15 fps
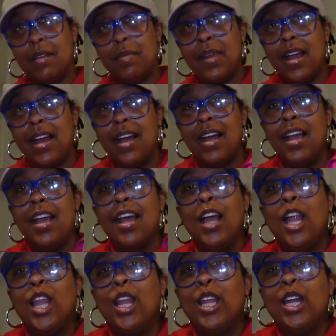about.
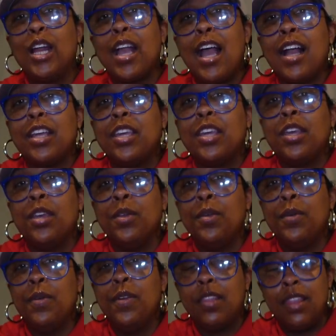Look how
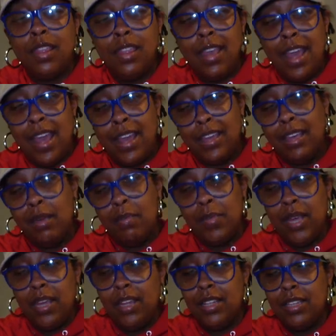cute that can
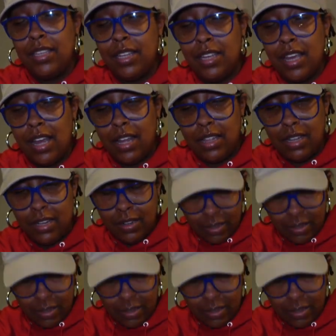be together.